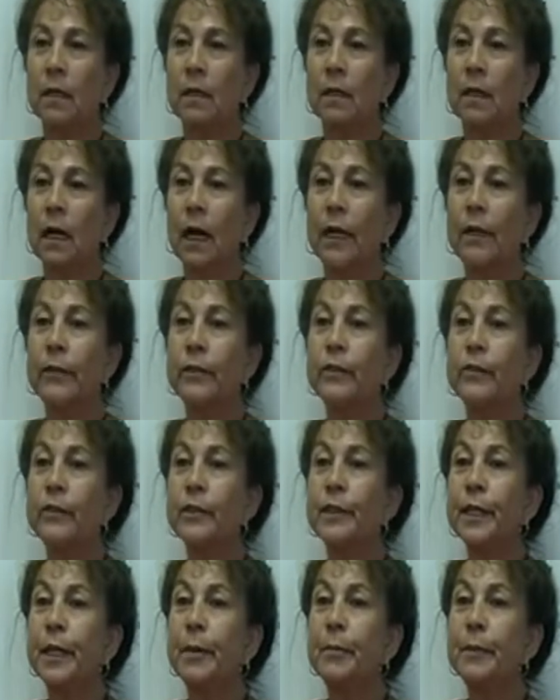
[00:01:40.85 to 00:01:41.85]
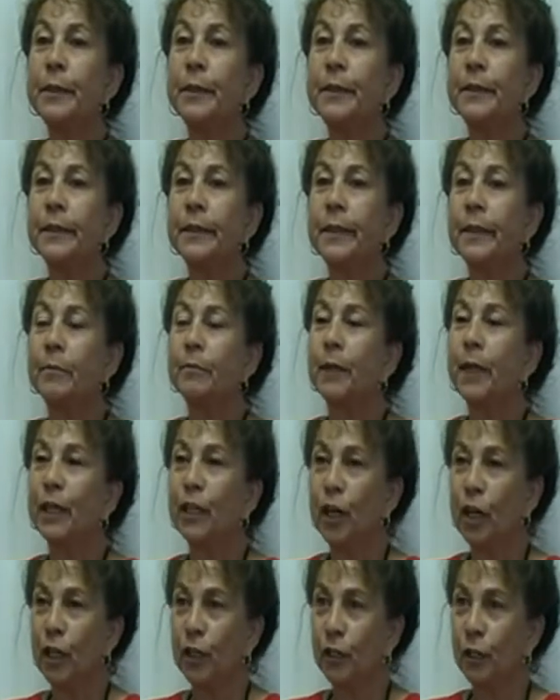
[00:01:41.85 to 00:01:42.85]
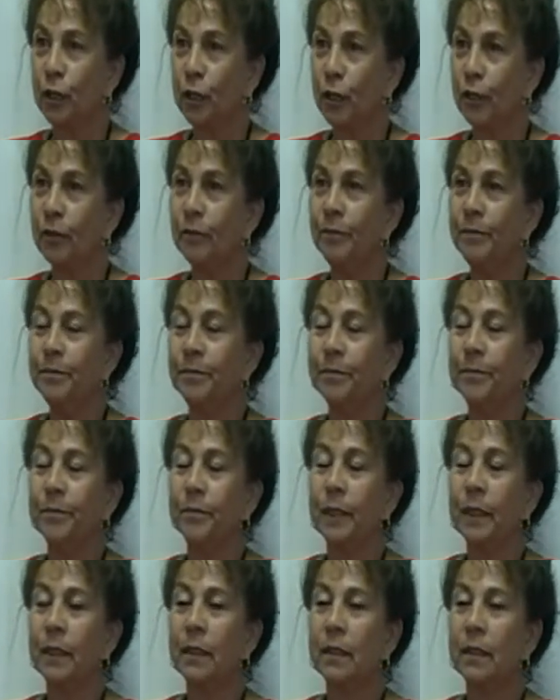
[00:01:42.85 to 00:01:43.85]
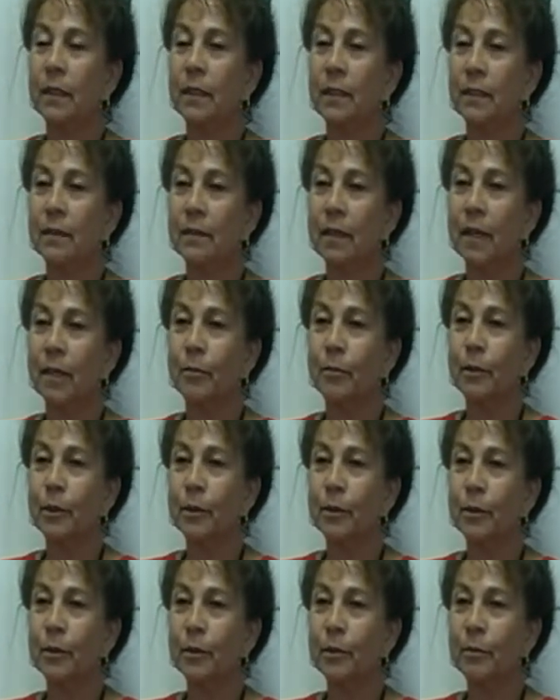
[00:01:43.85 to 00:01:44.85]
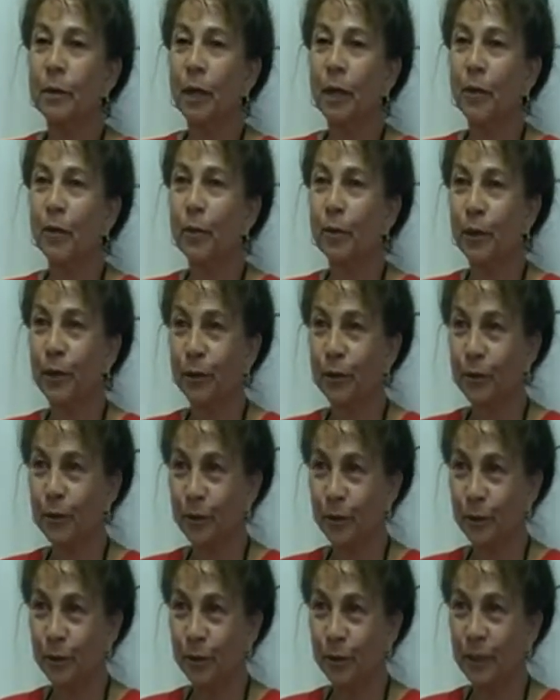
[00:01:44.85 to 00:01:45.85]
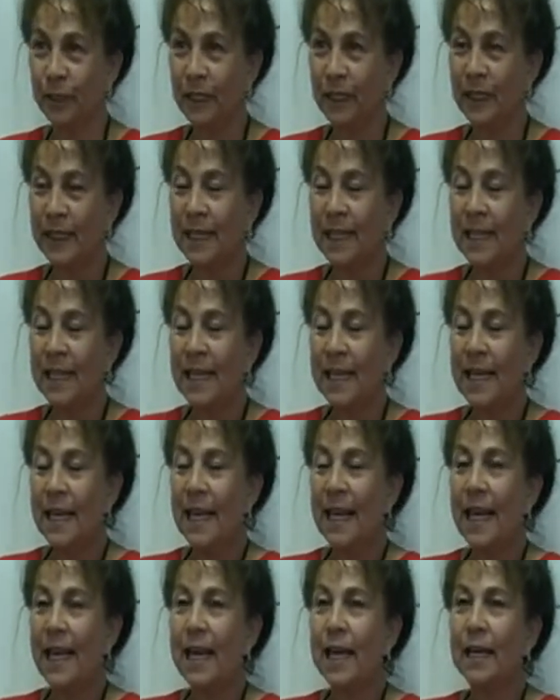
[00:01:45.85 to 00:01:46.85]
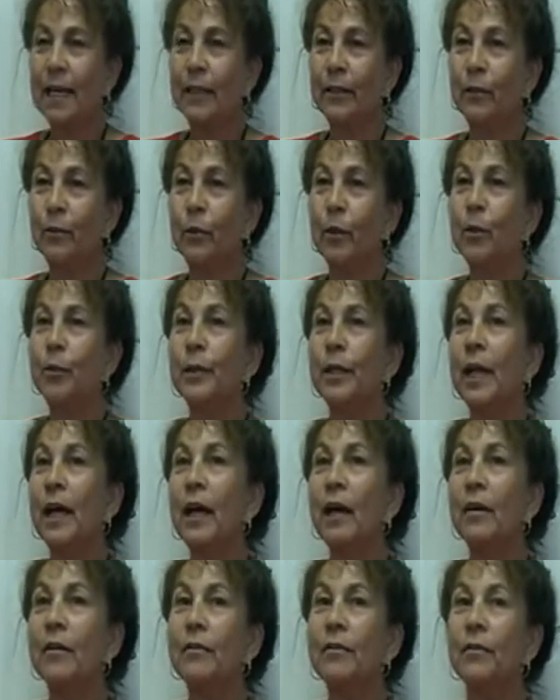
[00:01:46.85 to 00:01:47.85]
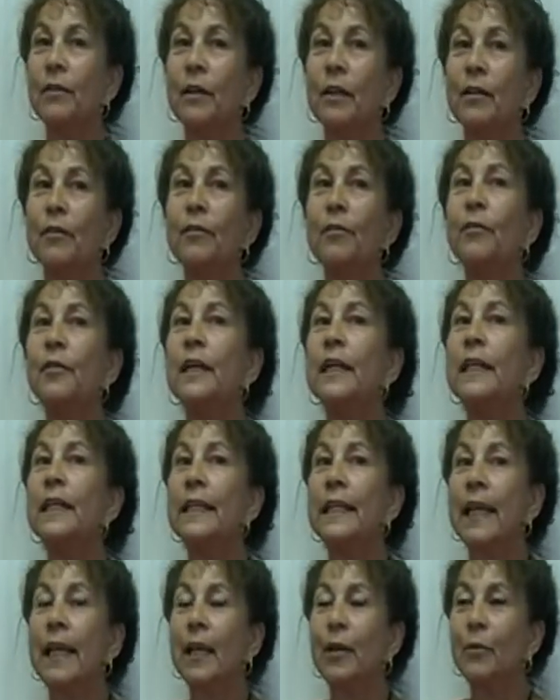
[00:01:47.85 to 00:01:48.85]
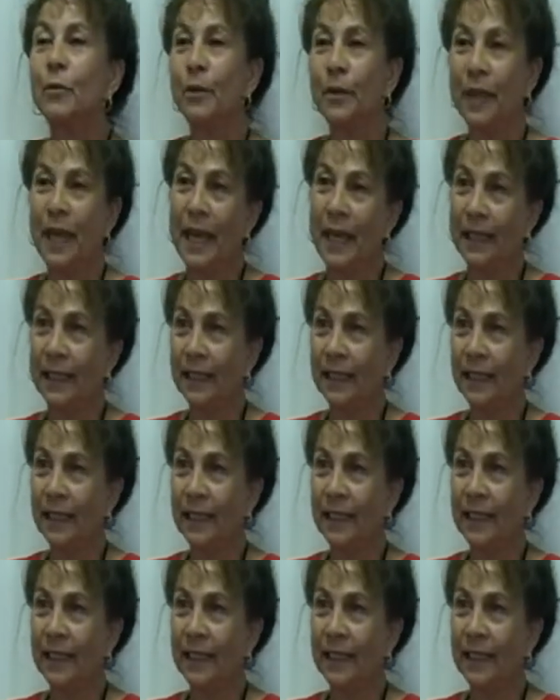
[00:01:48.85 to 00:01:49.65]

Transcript: I used to come and get my goddaughter. At the time, she was about 3 years old. And we would have a fun day with Auntie.